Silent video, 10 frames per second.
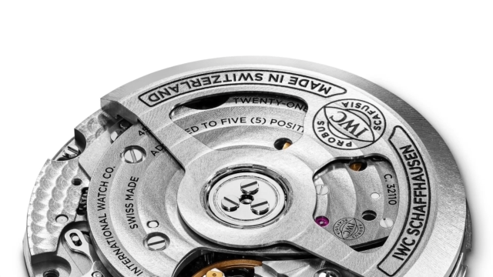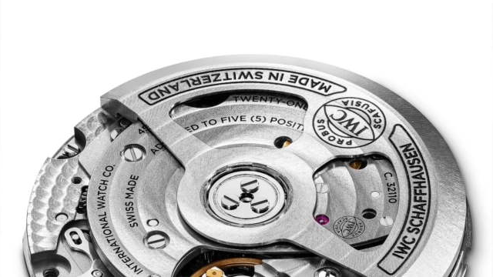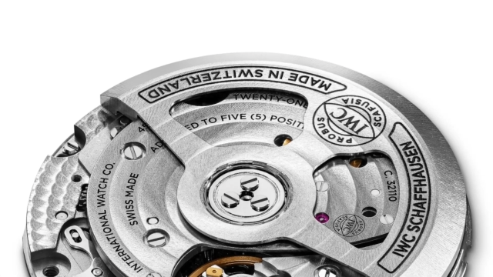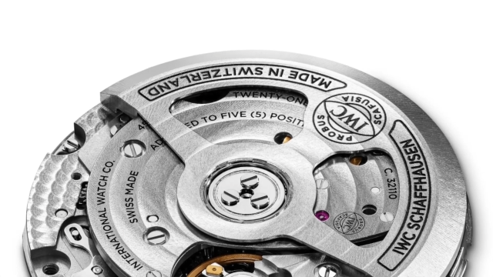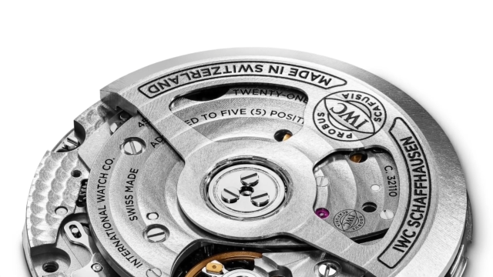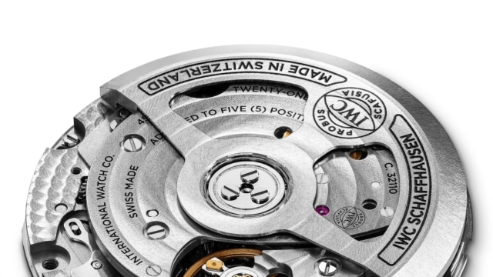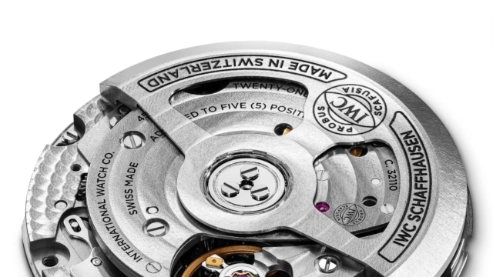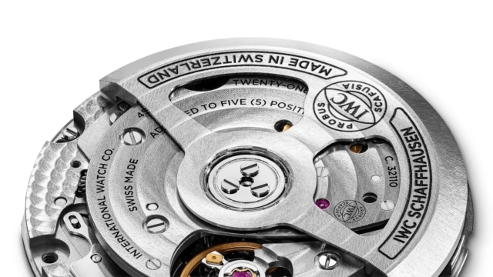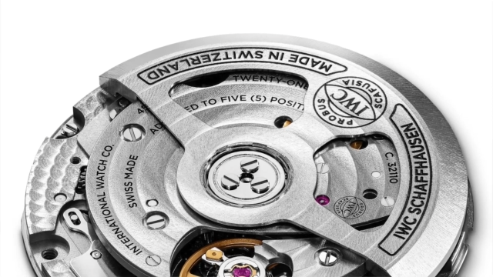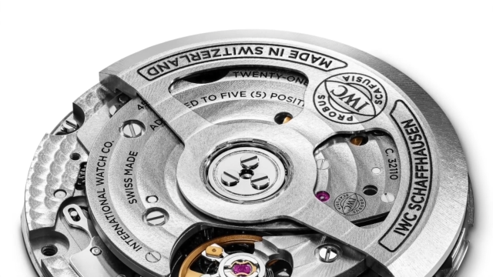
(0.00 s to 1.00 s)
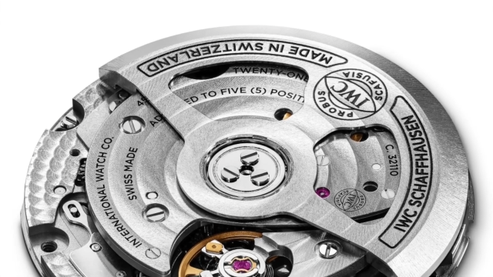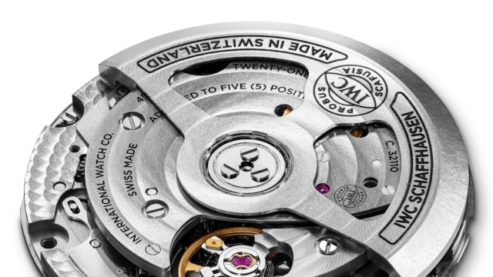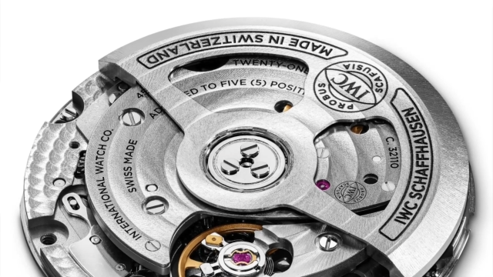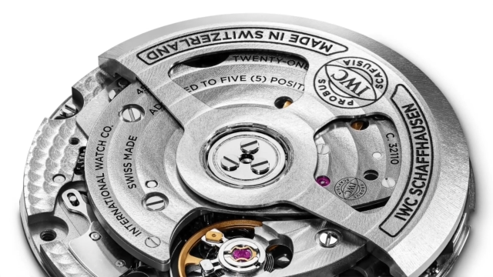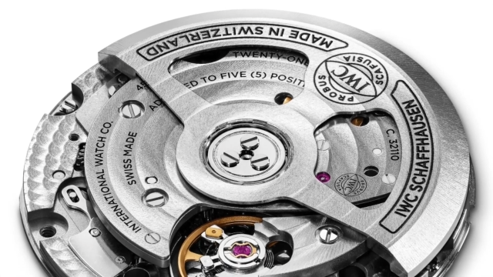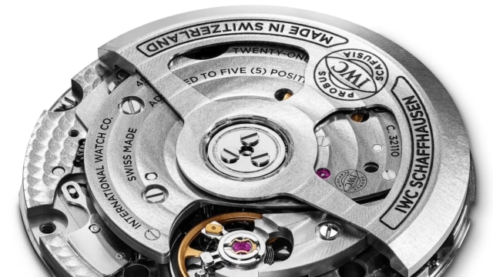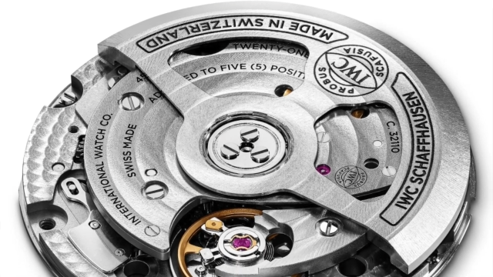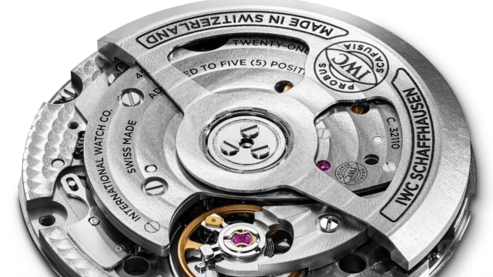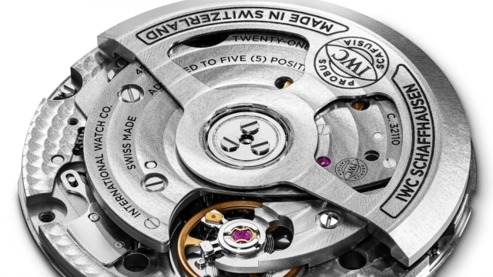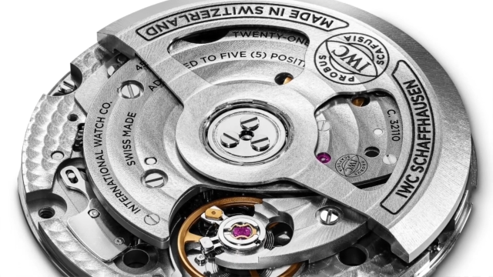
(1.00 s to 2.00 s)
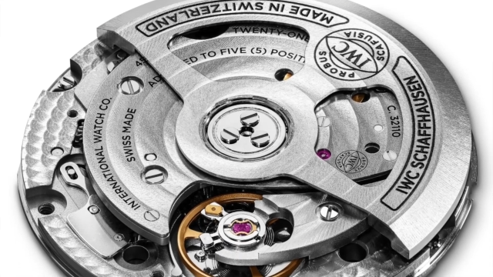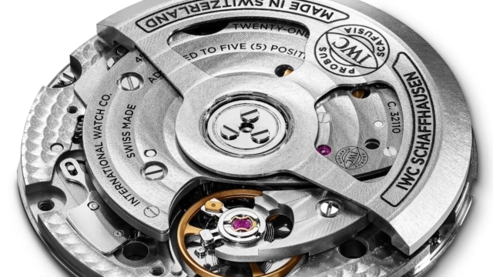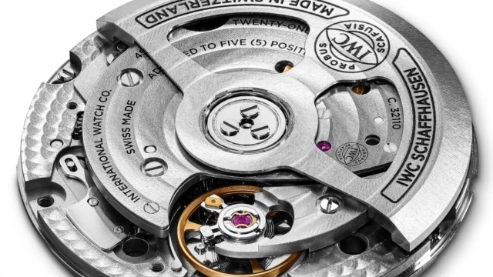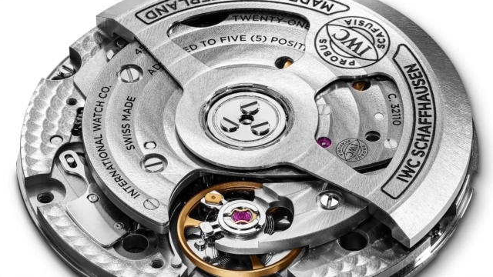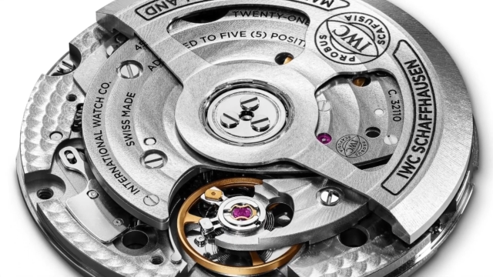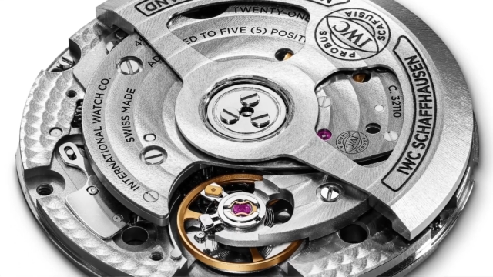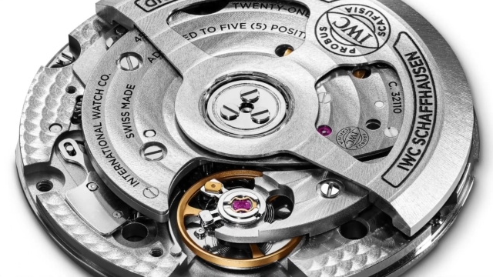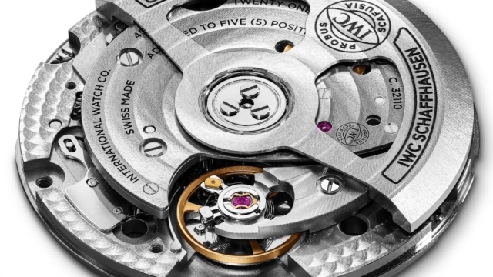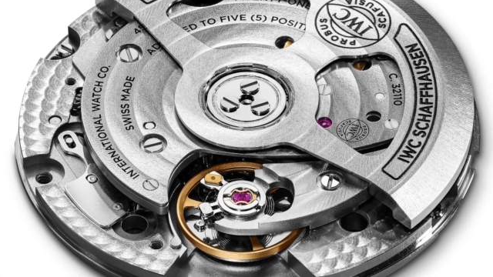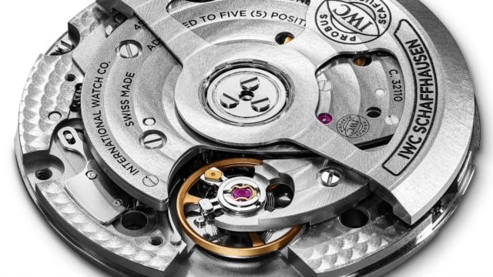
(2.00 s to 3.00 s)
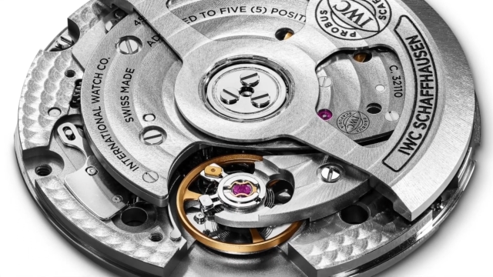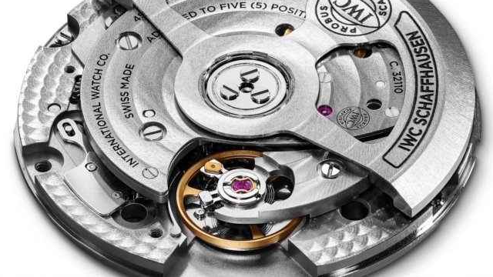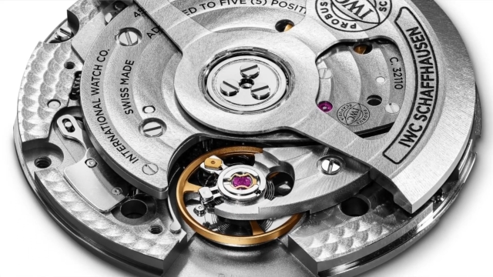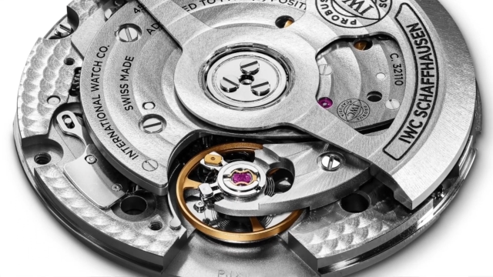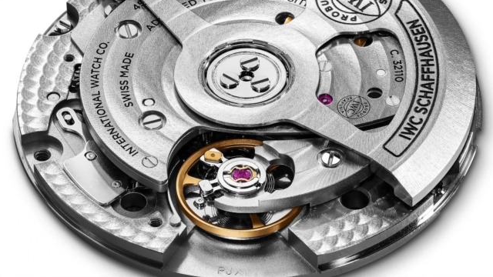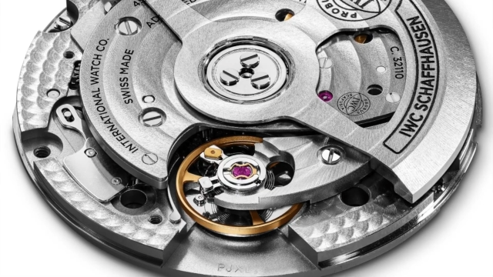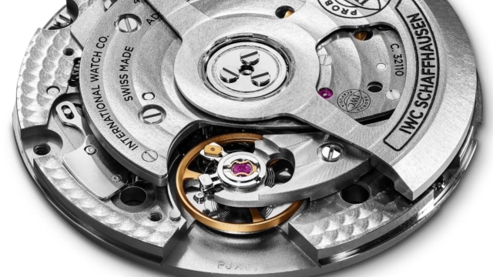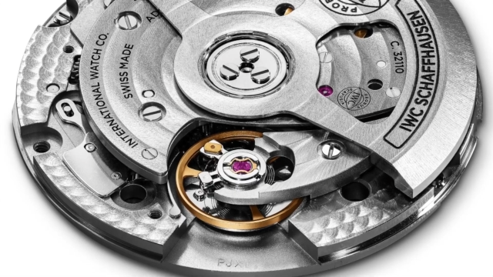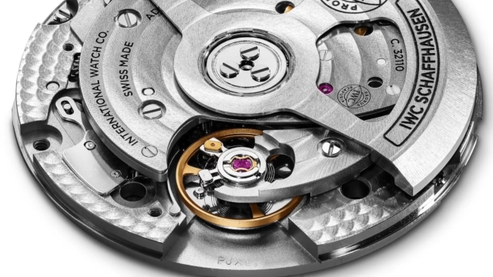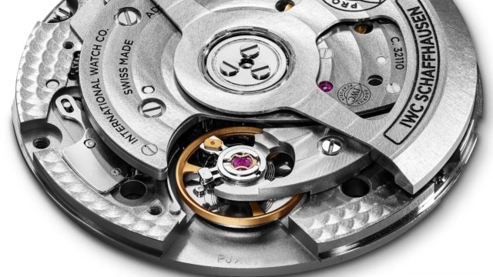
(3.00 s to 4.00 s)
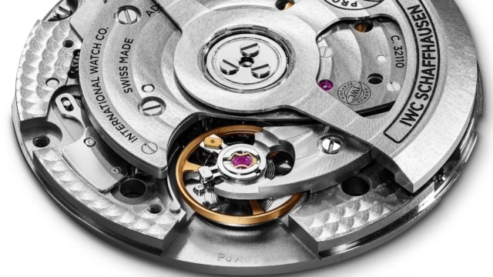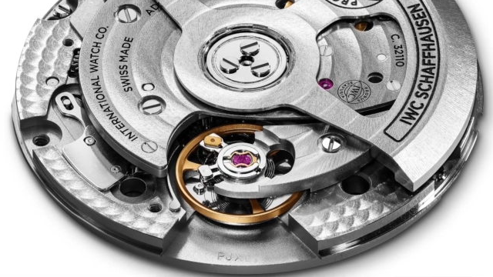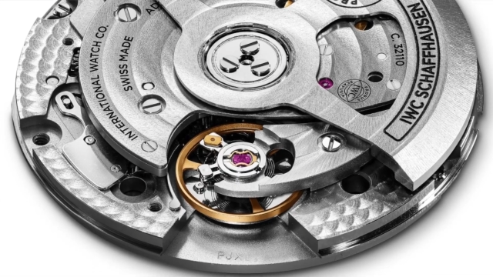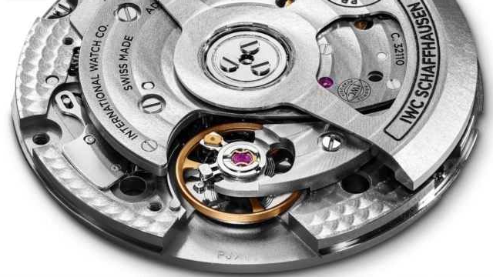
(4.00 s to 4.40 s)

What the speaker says: Nobody's mouth can be seen.